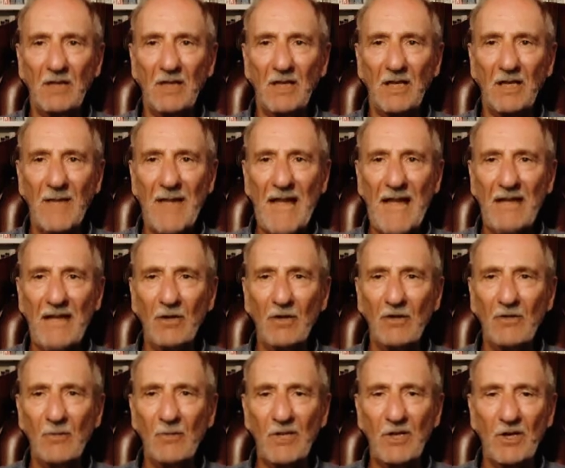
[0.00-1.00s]

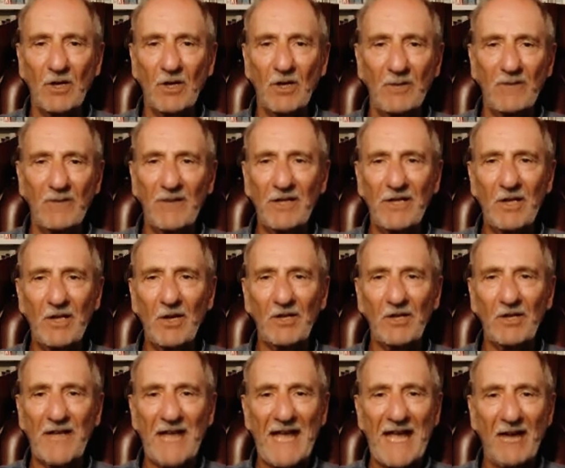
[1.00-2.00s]
got
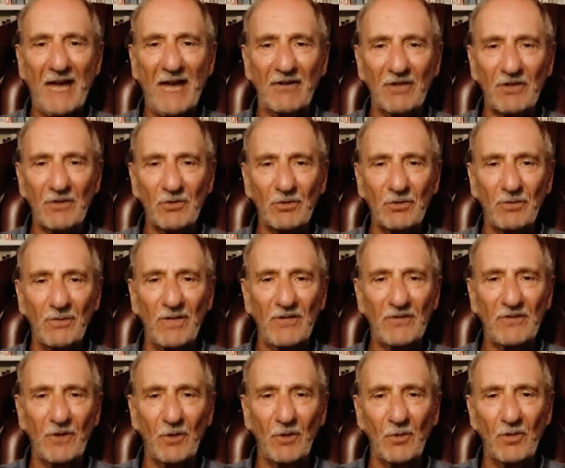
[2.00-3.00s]
an hour. It's
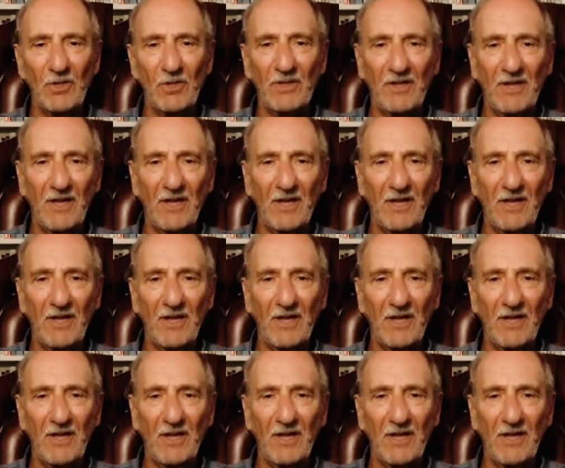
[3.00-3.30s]
almost not worth